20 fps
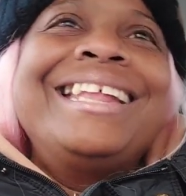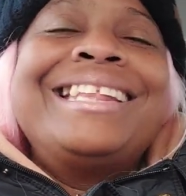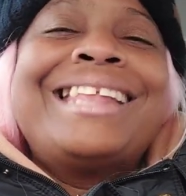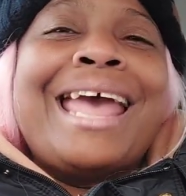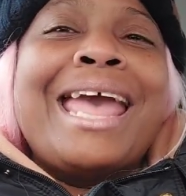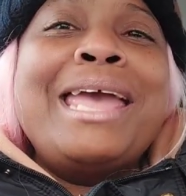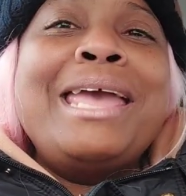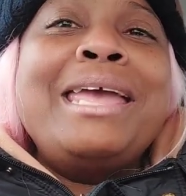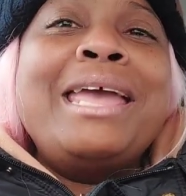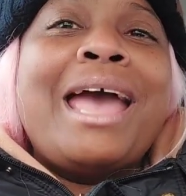
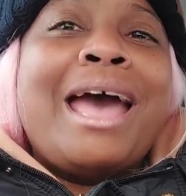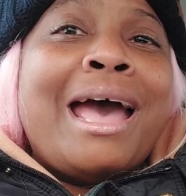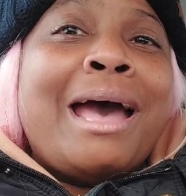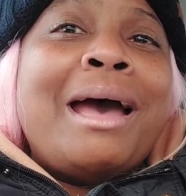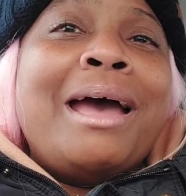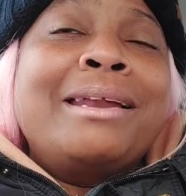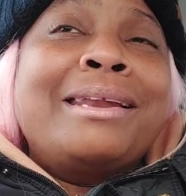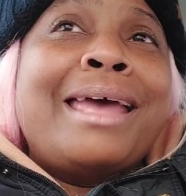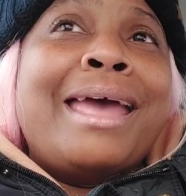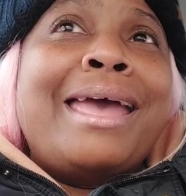they
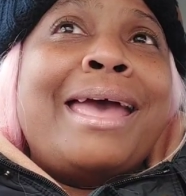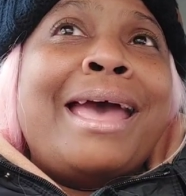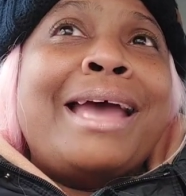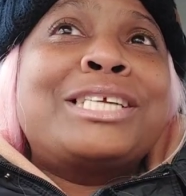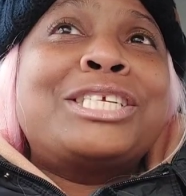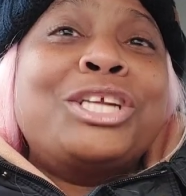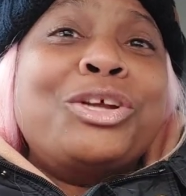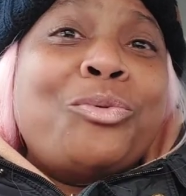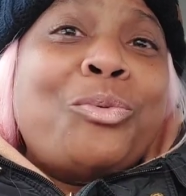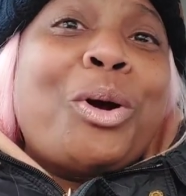I, they
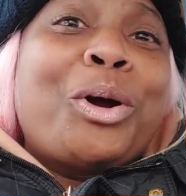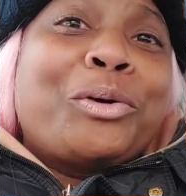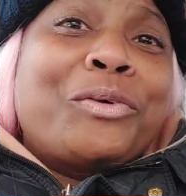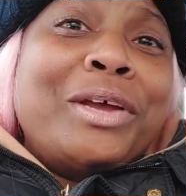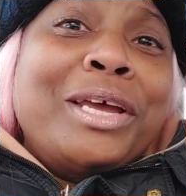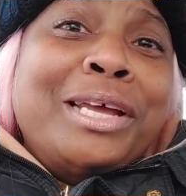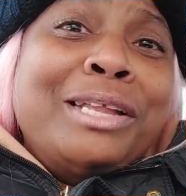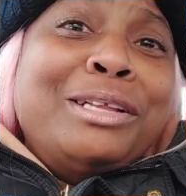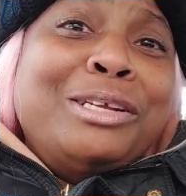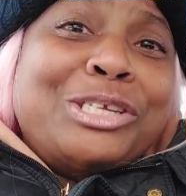actually work
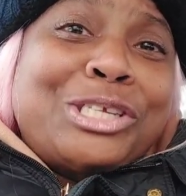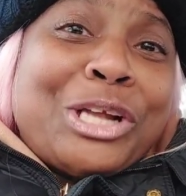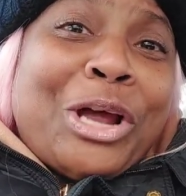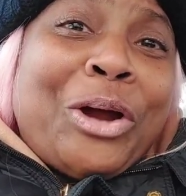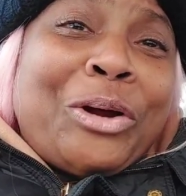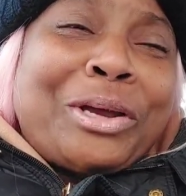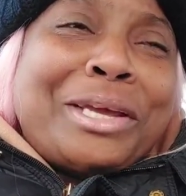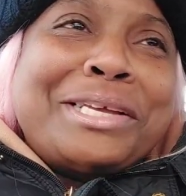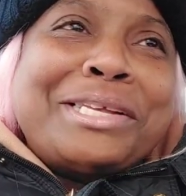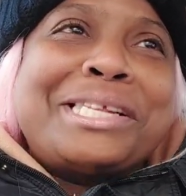in the
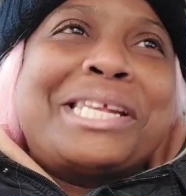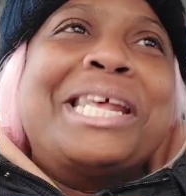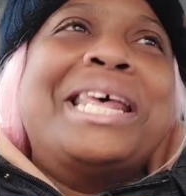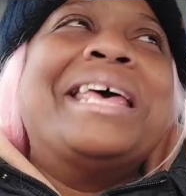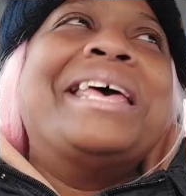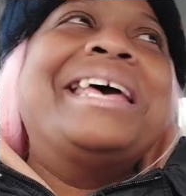circus.